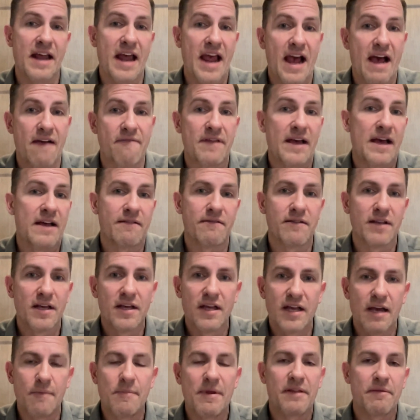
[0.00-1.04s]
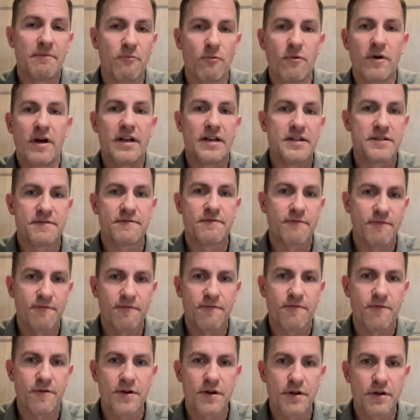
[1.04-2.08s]
have that, I mean, one is
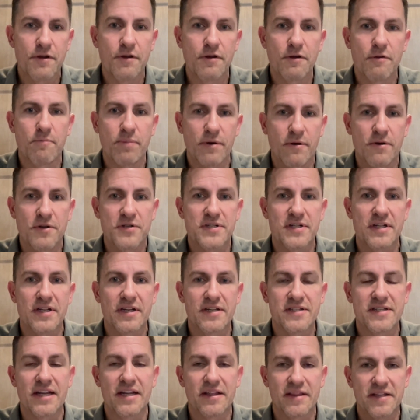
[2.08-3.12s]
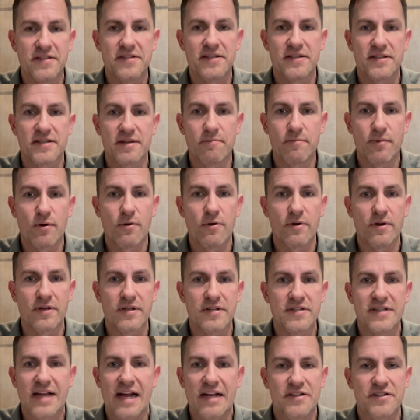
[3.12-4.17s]
for you personally, it's like, this is important.
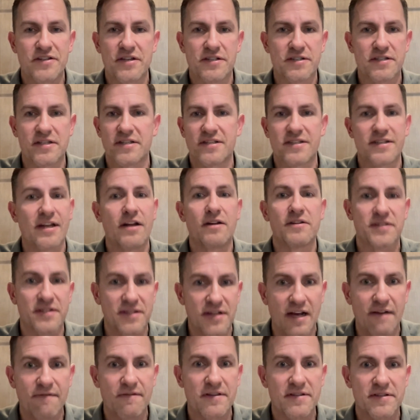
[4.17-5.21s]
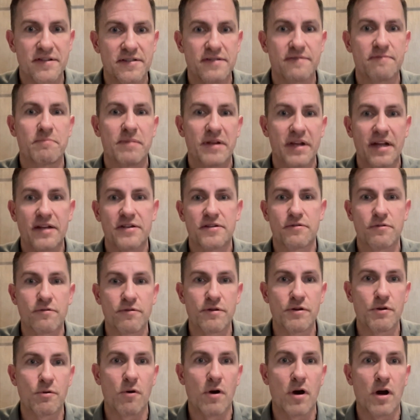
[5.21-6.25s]
It's not just to sell stuff. This is because who
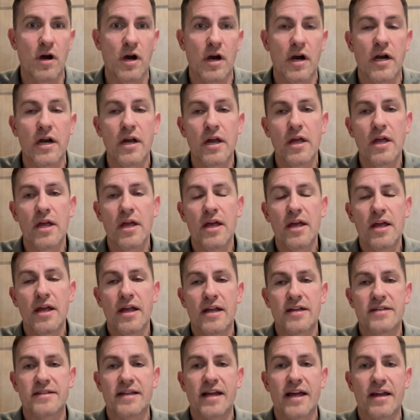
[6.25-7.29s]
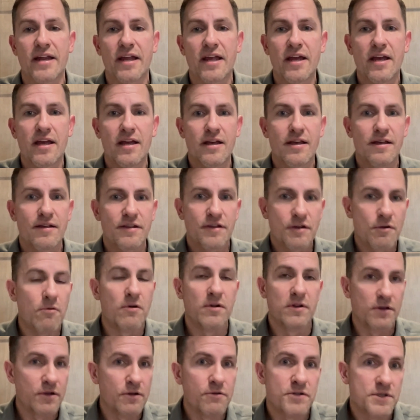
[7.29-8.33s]
you are is like, you
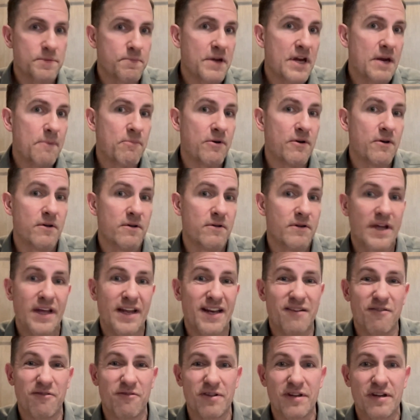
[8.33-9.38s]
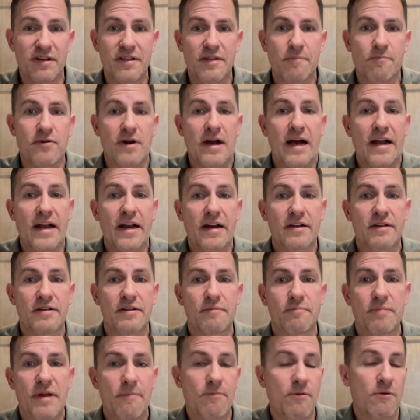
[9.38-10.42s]
will lose people, and the product,
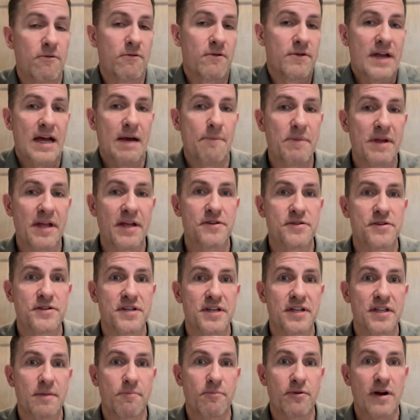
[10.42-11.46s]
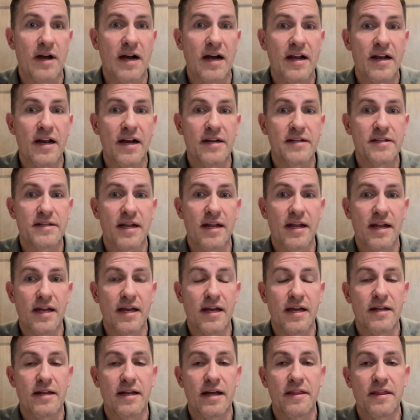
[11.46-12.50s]
people will not be interested in the product.
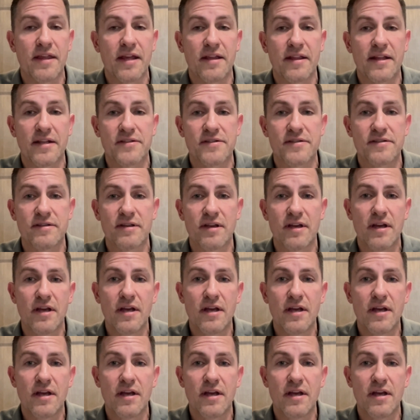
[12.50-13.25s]
And I think that's